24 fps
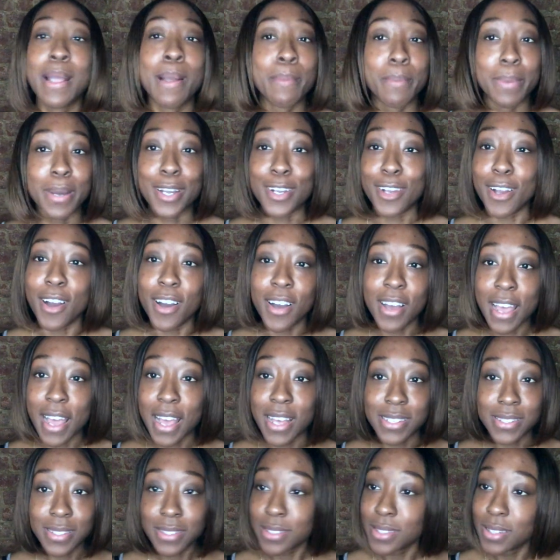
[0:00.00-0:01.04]
but God
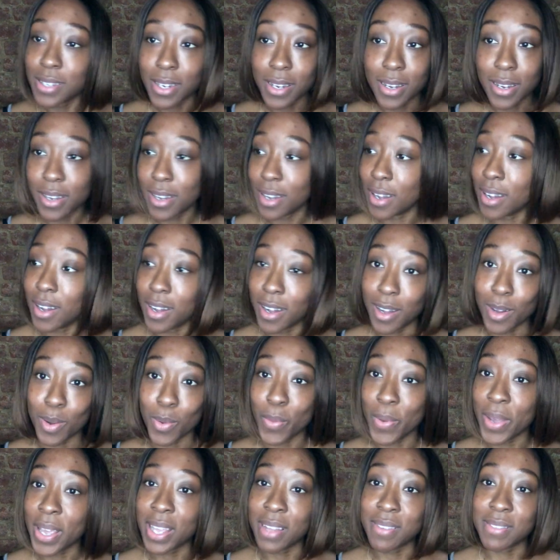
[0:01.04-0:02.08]
has a
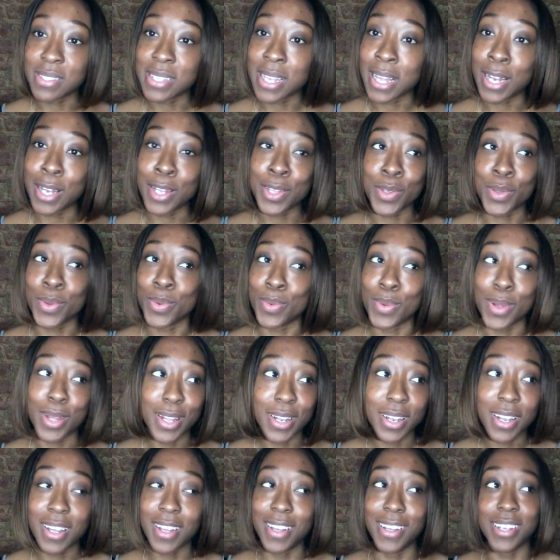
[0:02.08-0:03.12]
way of telling you
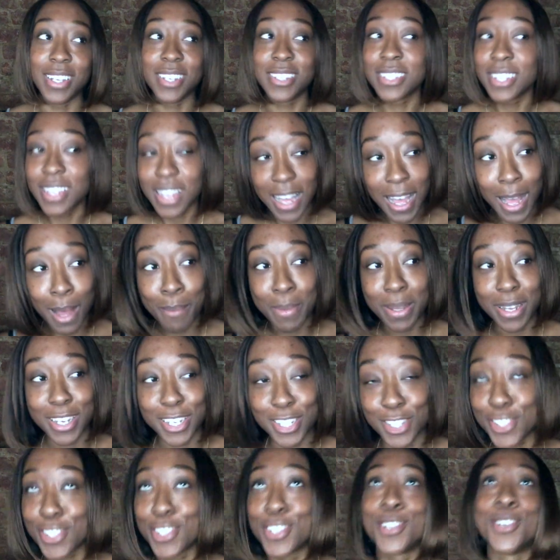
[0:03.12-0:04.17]
I'm in
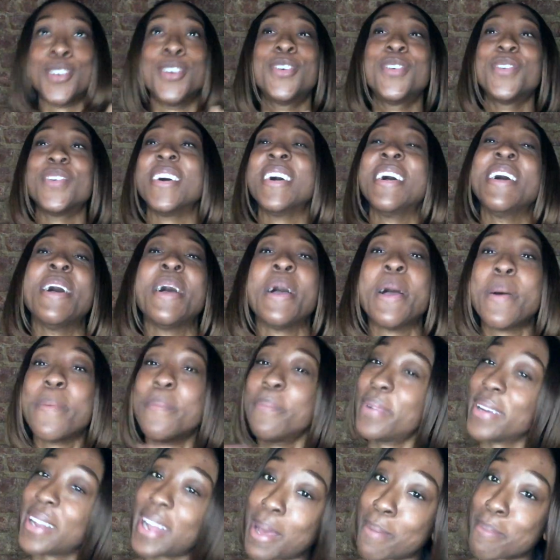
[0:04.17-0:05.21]
control.
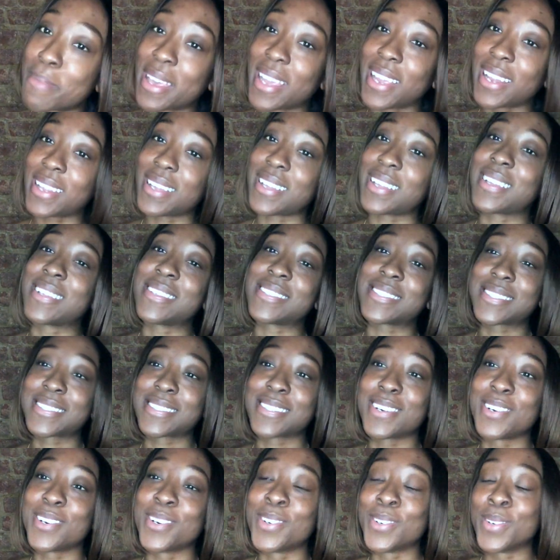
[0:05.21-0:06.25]
But I made it,
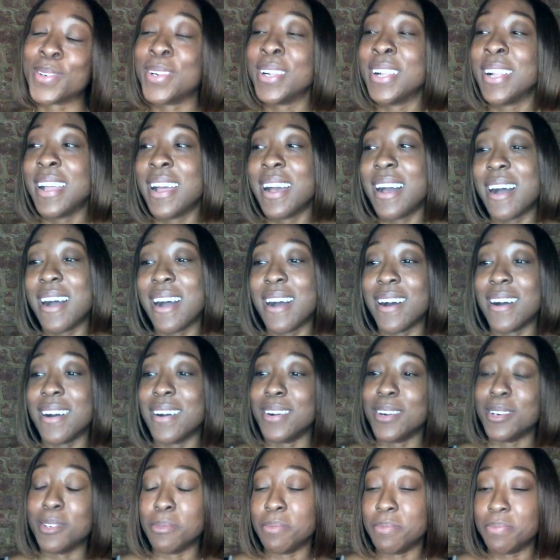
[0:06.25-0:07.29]
so
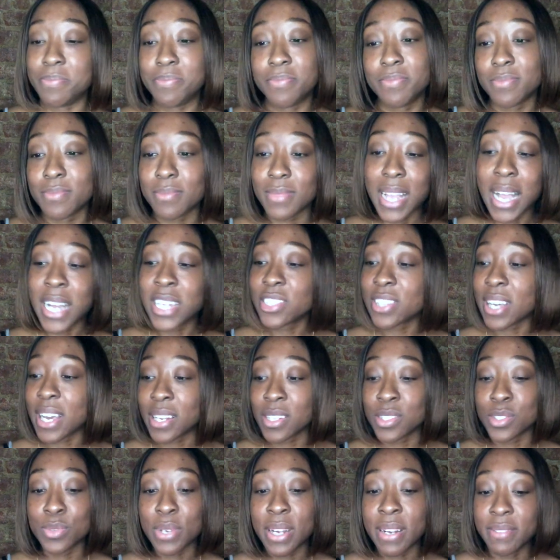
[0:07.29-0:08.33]
I try to
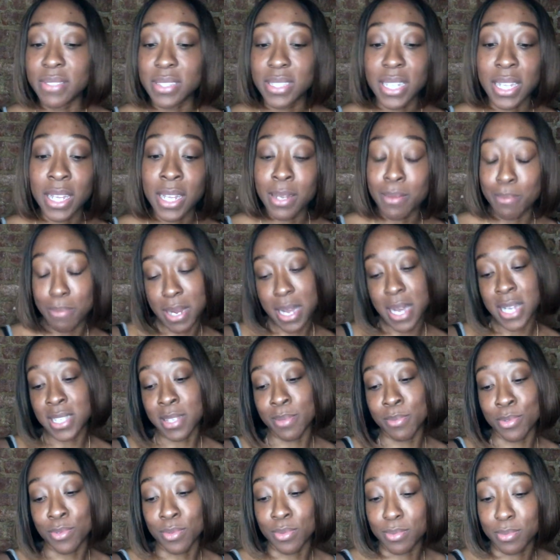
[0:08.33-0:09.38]
do everything
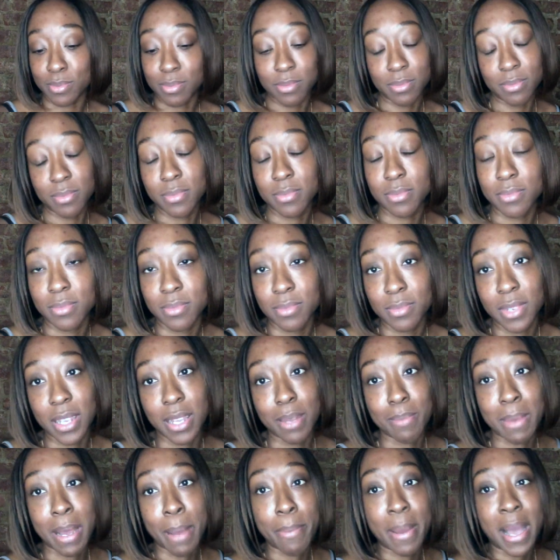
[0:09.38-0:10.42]
possible in
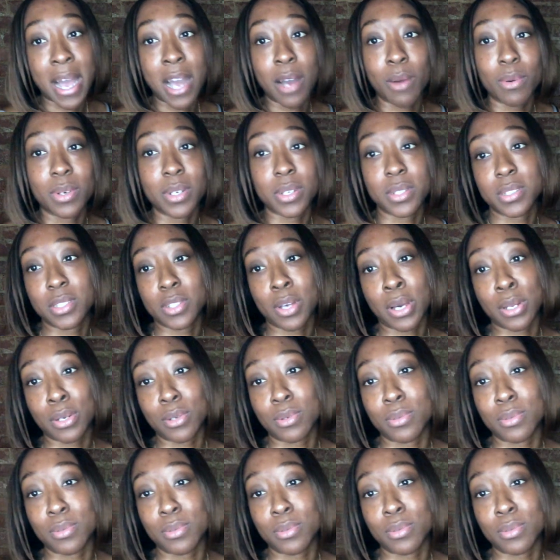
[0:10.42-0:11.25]
my power so I